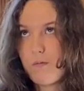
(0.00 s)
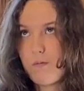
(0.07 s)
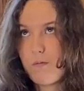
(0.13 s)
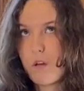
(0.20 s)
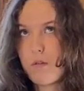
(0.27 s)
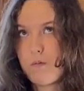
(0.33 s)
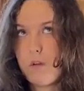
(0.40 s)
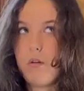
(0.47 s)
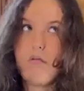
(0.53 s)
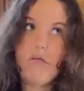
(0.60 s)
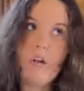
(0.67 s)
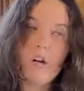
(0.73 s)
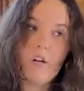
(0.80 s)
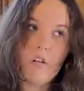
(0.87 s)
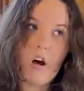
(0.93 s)
well, you
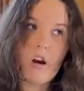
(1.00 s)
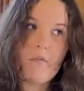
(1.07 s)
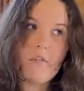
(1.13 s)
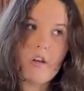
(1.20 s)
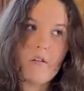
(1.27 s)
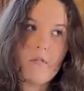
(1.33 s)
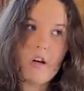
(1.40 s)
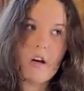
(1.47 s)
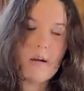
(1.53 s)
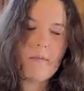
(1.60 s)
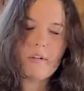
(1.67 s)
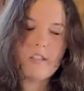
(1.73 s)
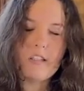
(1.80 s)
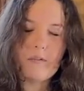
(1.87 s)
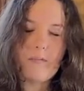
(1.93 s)
need a lot of them,
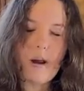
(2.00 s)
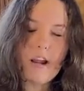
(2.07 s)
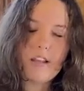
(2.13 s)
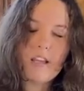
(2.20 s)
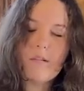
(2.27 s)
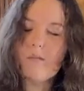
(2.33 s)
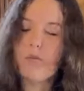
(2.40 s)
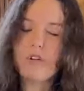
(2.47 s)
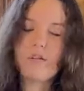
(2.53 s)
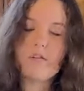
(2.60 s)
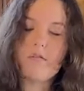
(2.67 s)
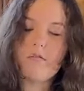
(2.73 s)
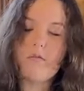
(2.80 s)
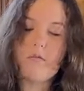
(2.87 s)
instead of buying them, which